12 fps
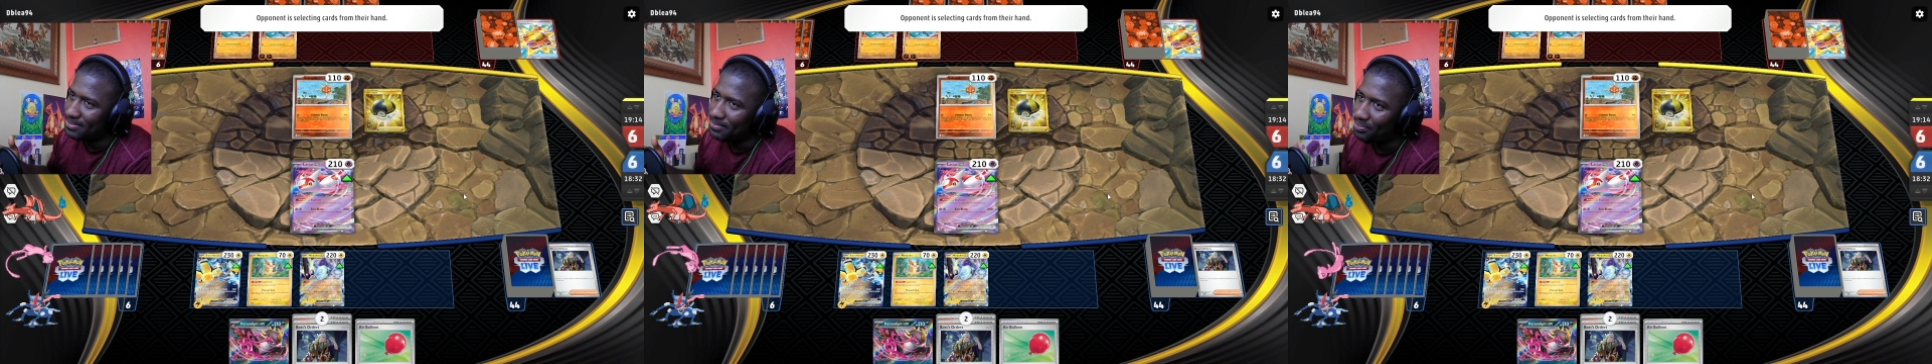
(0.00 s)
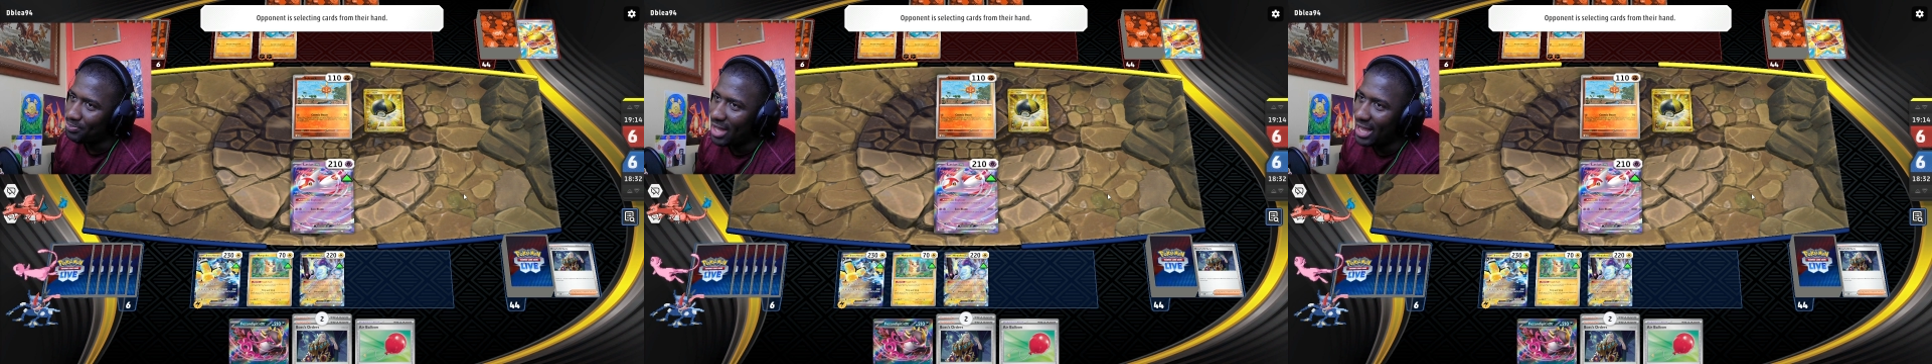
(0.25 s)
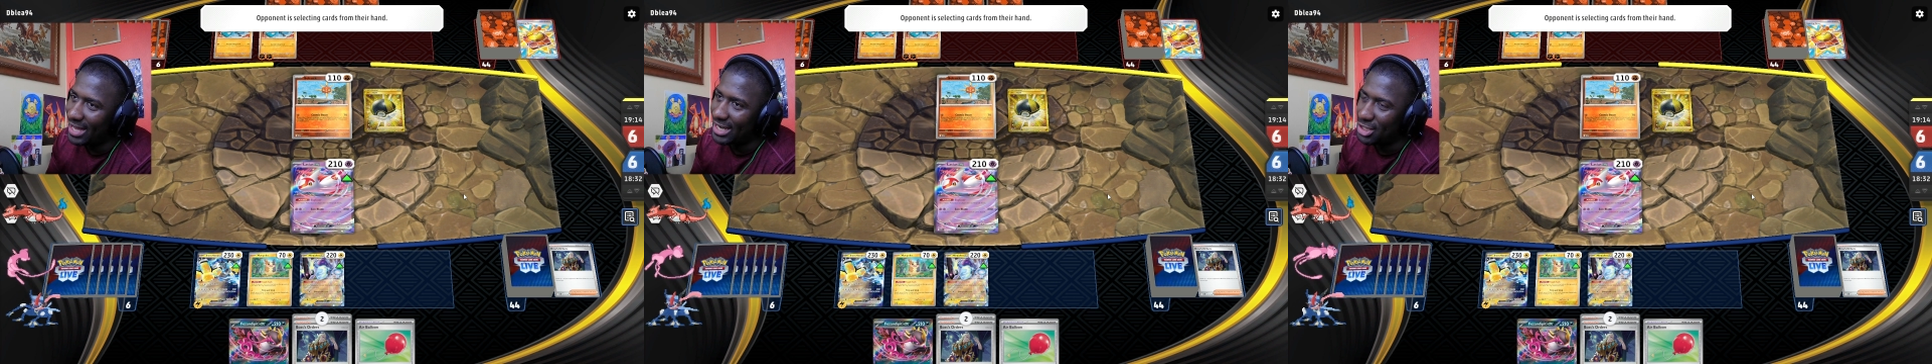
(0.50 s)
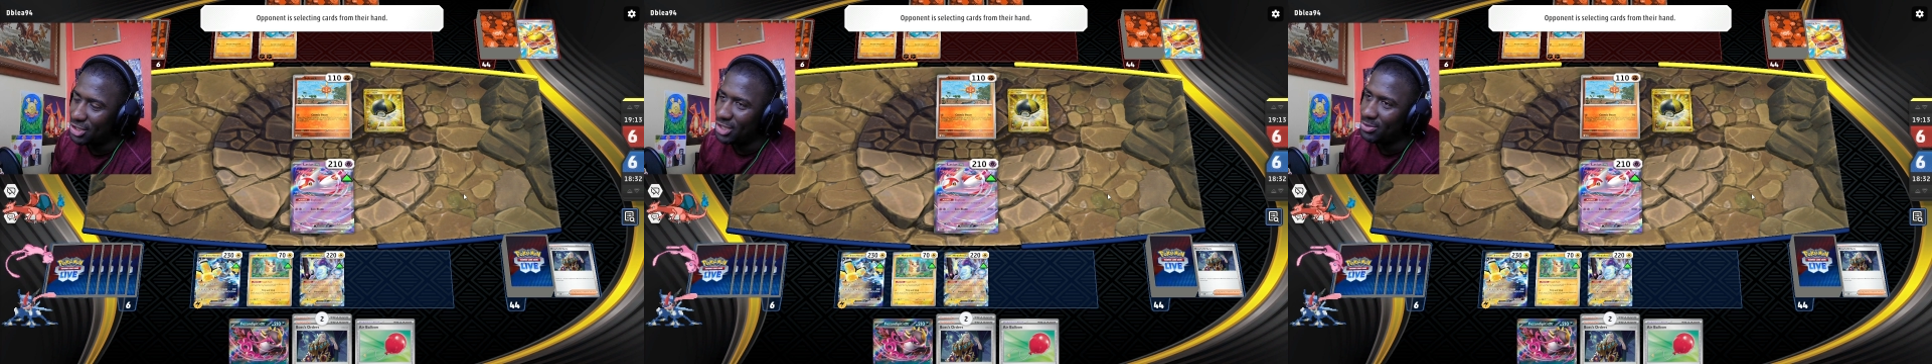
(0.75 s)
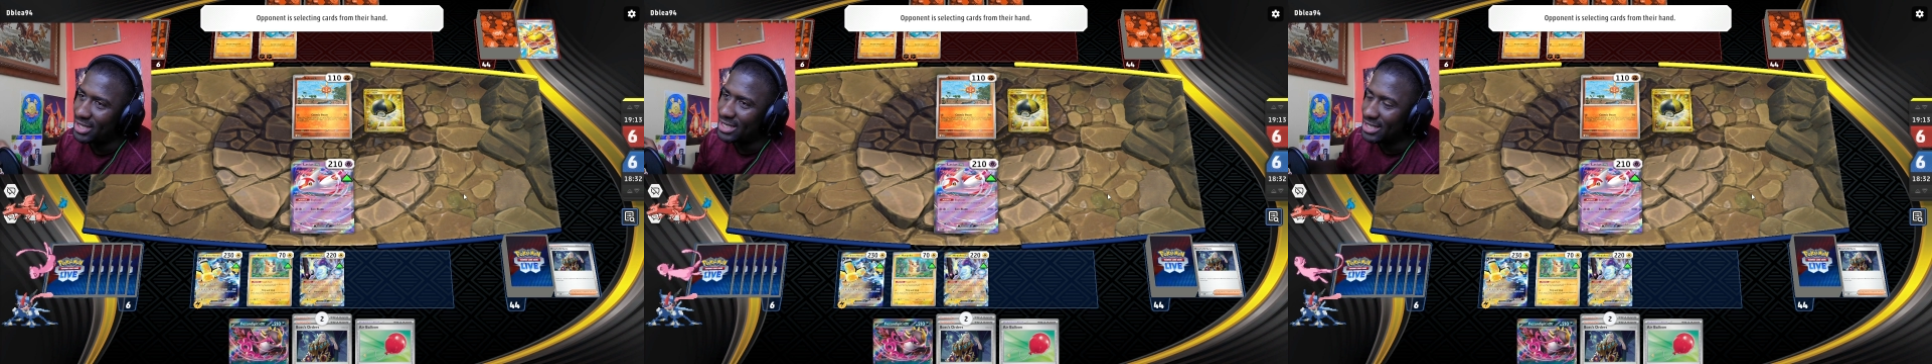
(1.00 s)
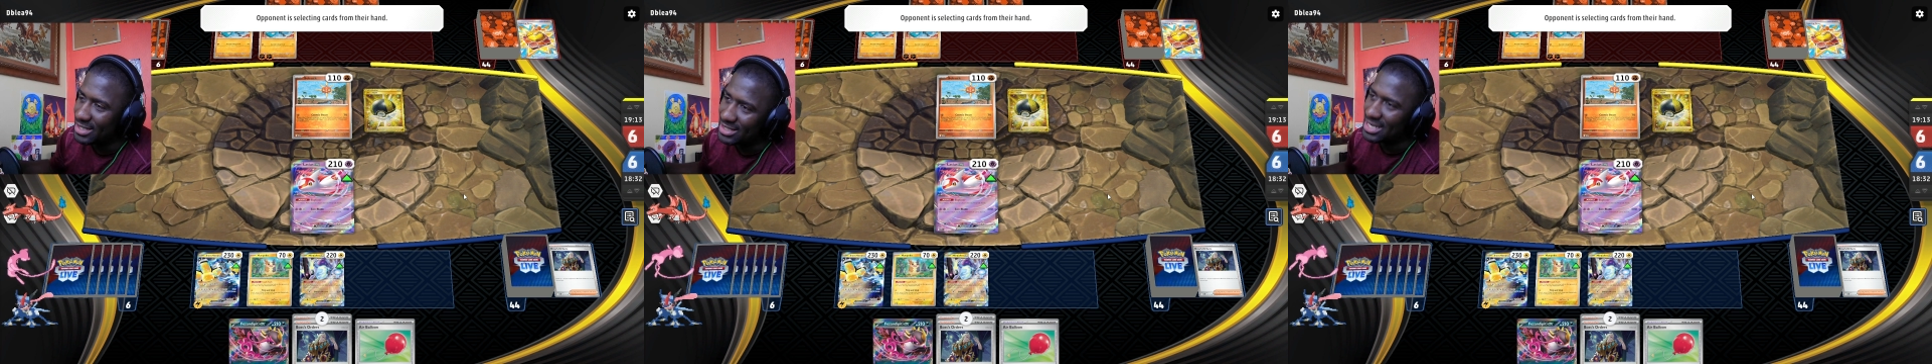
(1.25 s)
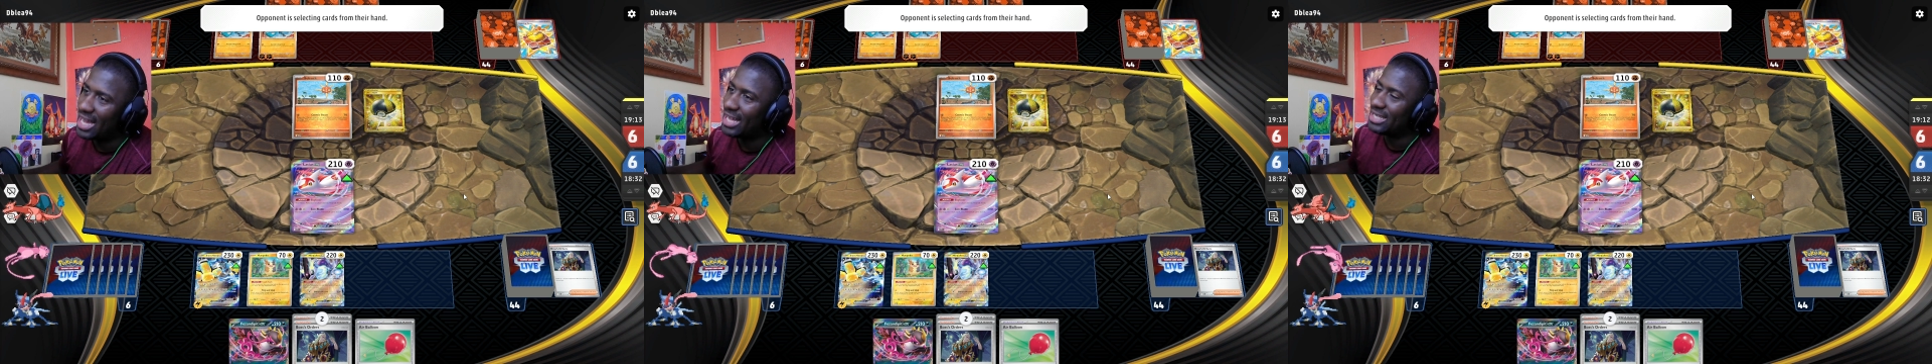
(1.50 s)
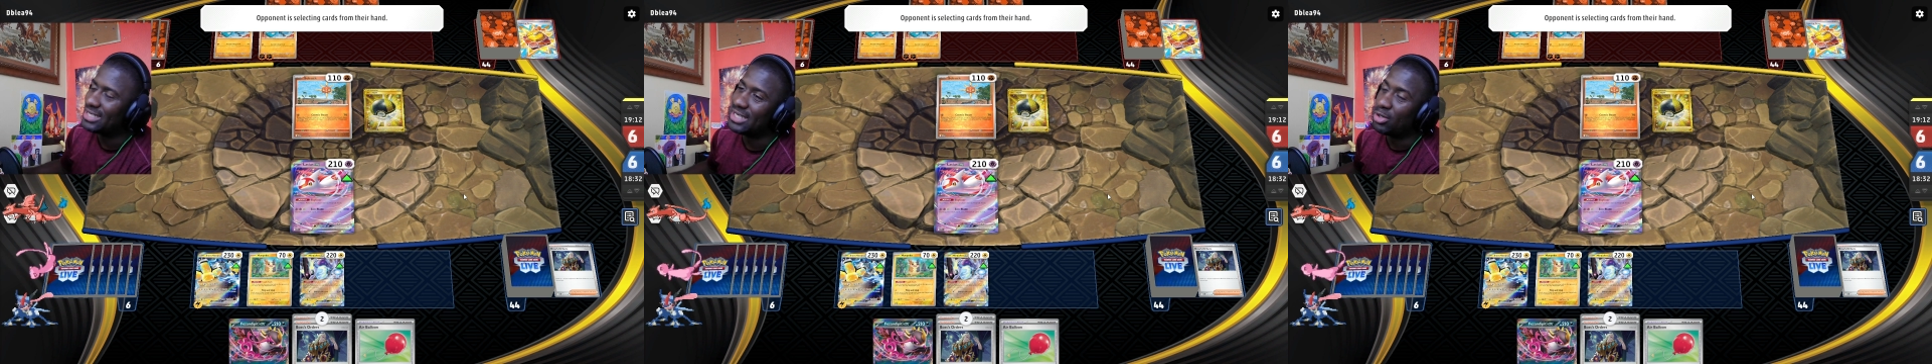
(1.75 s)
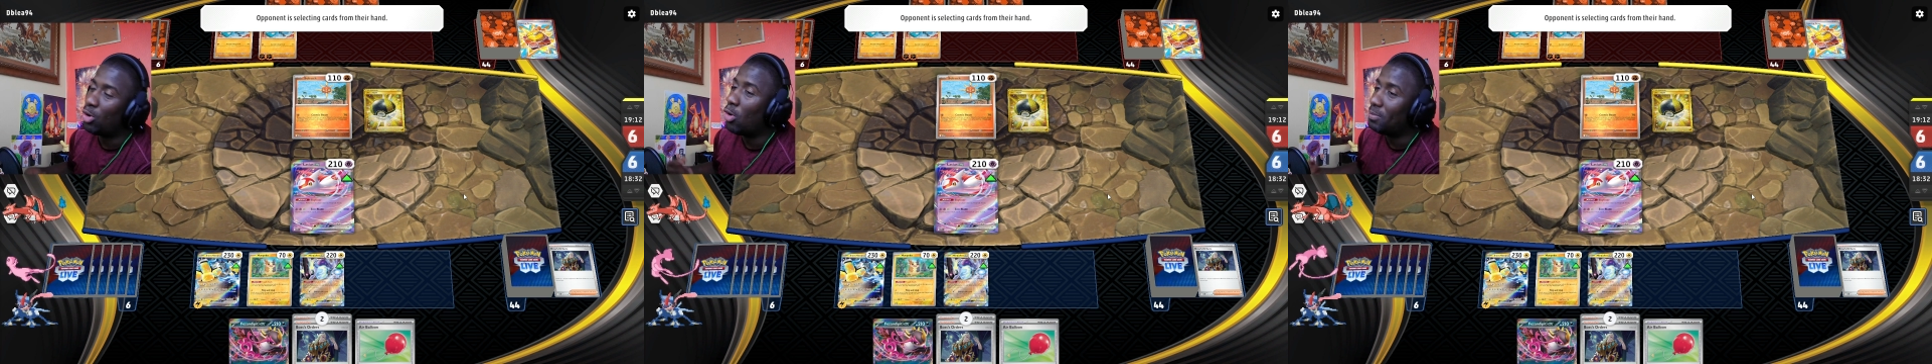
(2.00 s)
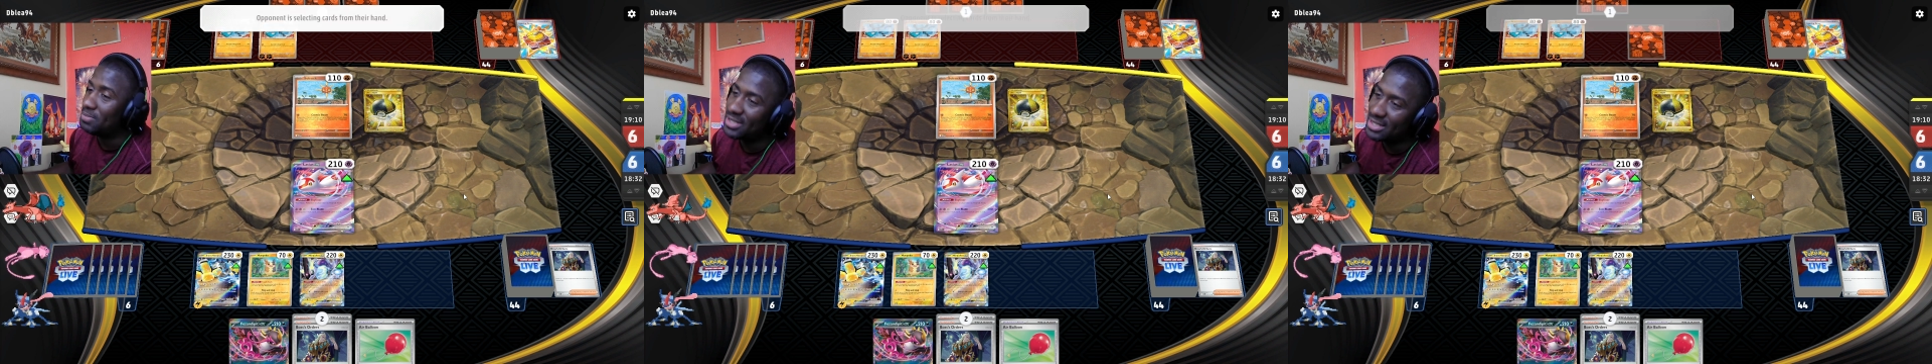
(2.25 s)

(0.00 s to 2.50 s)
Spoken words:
an energy, we could discard it in hopes